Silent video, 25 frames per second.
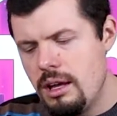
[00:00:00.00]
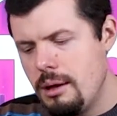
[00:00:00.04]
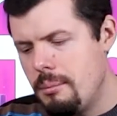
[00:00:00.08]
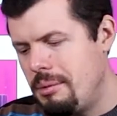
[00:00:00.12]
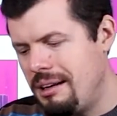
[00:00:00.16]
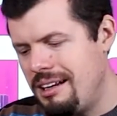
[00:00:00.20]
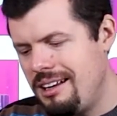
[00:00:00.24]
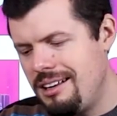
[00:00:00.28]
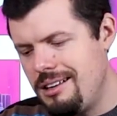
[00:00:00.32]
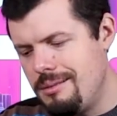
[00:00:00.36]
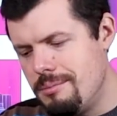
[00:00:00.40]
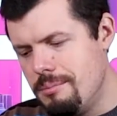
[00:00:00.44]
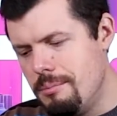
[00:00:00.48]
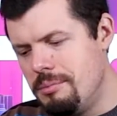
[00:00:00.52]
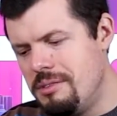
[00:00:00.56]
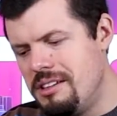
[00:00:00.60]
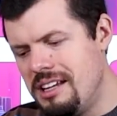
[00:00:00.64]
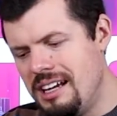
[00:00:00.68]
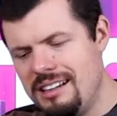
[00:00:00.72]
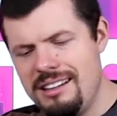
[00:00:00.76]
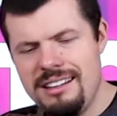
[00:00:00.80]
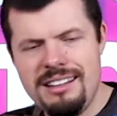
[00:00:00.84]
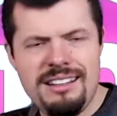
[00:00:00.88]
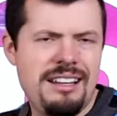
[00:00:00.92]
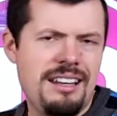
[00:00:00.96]
but
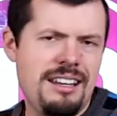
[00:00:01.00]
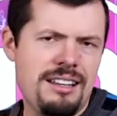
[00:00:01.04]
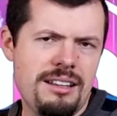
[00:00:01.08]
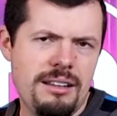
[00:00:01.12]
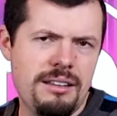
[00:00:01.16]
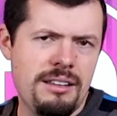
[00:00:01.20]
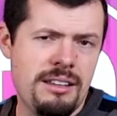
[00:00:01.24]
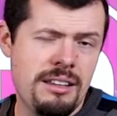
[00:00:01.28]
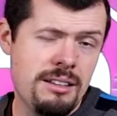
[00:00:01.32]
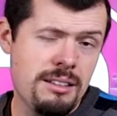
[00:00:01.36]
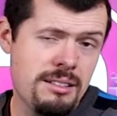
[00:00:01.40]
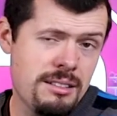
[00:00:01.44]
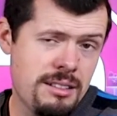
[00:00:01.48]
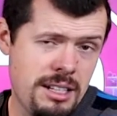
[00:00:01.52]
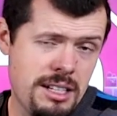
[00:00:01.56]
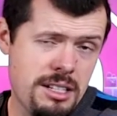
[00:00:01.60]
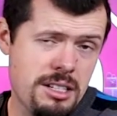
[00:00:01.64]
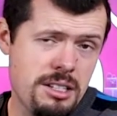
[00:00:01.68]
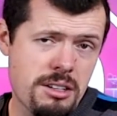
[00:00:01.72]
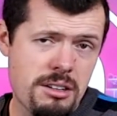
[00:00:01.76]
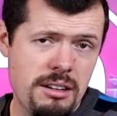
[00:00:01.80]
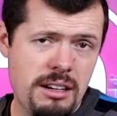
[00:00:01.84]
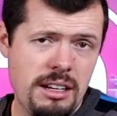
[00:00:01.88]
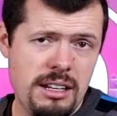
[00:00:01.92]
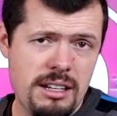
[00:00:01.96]
the
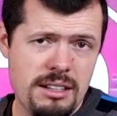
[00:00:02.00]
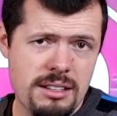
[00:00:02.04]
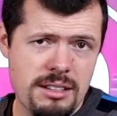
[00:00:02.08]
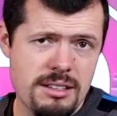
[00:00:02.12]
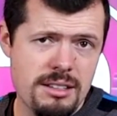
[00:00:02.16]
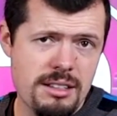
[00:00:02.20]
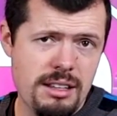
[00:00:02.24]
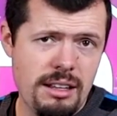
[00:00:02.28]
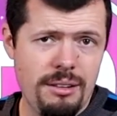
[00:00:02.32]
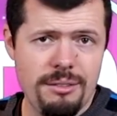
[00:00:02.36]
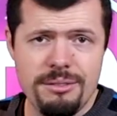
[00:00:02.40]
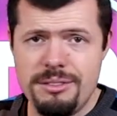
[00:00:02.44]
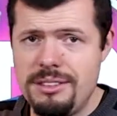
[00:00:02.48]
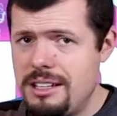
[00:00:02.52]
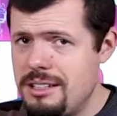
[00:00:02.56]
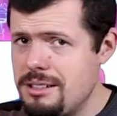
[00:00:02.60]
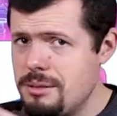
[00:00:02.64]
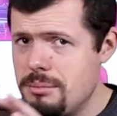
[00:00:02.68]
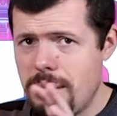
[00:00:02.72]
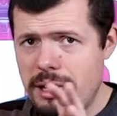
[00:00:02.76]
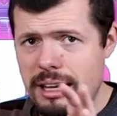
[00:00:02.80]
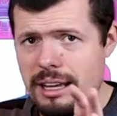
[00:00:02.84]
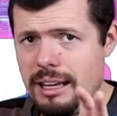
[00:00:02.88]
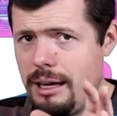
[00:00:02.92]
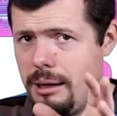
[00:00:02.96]
touchscreen itself does
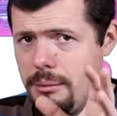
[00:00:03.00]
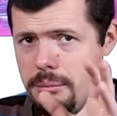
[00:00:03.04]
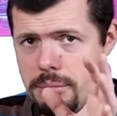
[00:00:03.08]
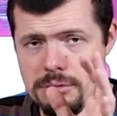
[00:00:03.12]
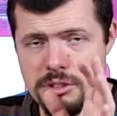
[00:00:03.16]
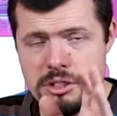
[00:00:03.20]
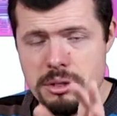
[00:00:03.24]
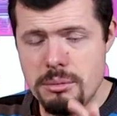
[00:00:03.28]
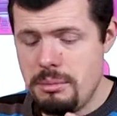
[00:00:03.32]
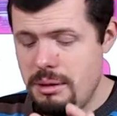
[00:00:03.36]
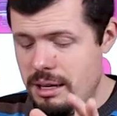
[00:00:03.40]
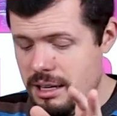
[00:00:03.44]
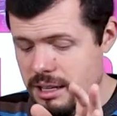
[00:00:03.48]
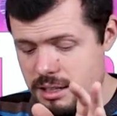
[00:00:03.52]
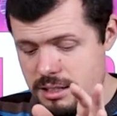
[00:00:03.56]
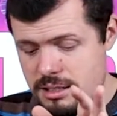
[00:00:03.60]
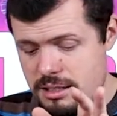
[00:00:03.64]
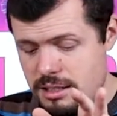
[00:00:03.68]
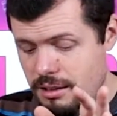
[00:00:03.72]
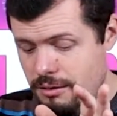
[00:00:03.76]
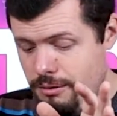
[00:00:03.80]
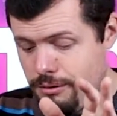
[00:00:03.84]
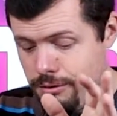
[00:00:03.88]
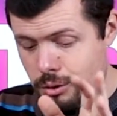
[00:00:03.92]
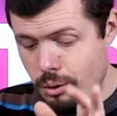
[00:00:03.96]
make up
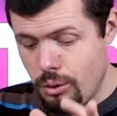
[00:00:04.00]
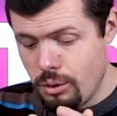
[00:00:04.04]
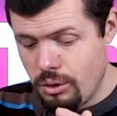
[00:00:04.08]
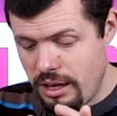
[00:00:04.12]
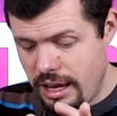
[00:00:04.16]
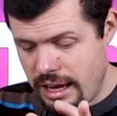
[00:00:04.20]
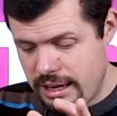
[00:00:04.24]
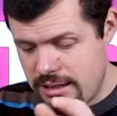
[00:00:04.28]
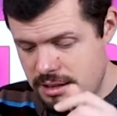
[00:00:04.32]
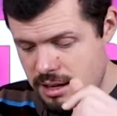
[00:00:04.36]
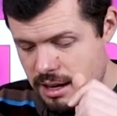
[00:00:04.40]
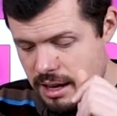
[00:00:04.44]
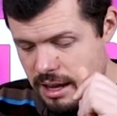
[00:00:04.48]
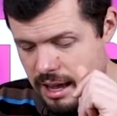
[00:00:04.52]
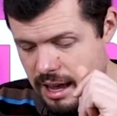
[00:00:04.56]
tremendously for that.